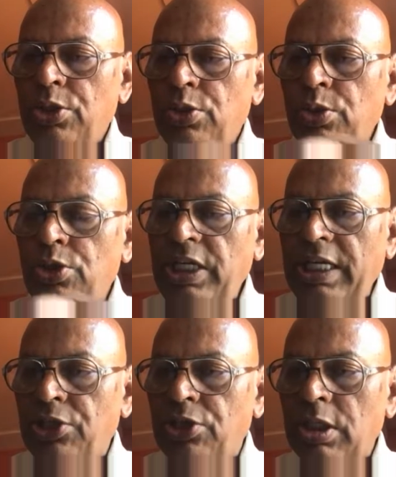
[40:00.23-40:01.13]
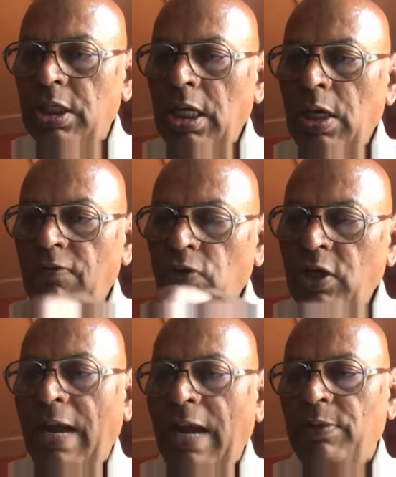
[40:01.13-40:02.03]
to teach
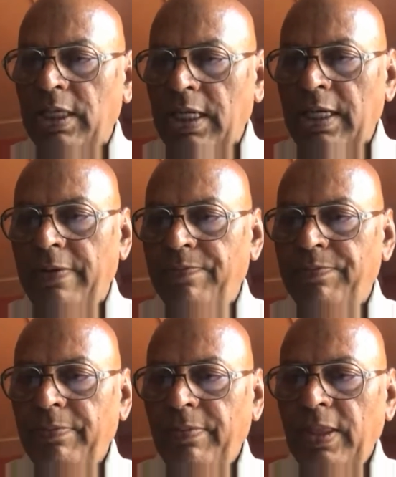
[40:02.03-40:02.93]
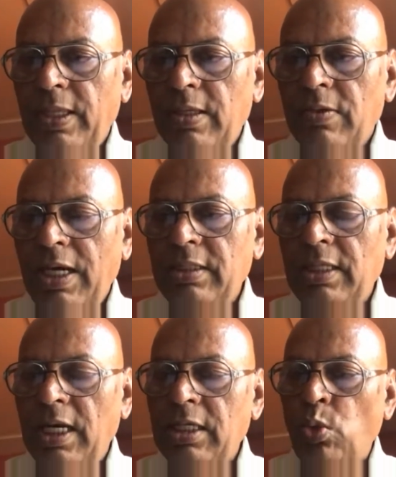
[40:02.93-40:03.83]
vocabulary, right?
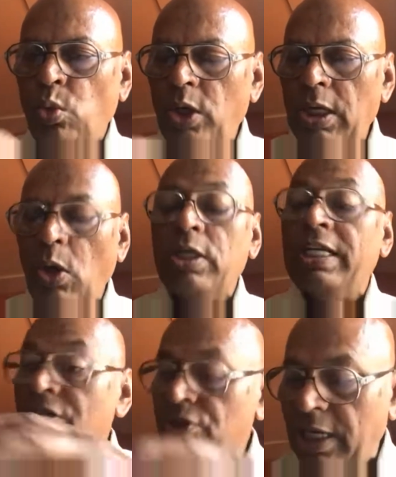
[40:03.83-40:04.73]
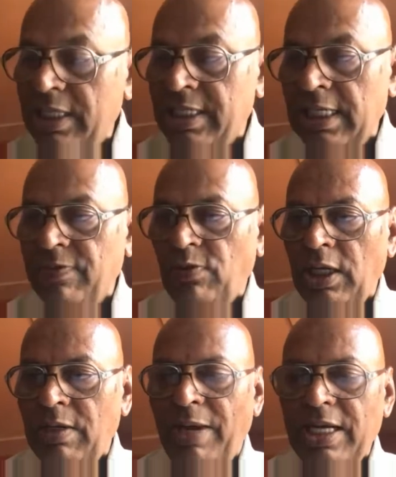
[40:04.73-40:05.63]
That a word or dictionary skills for
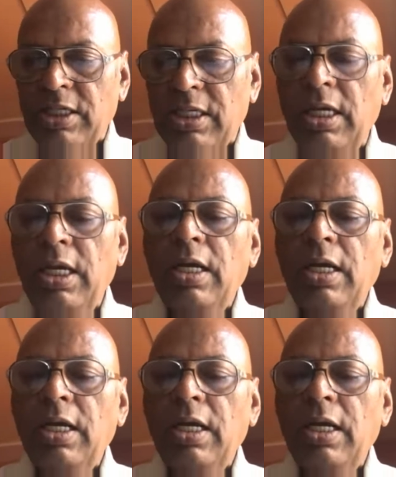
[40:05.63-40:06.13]
that matter.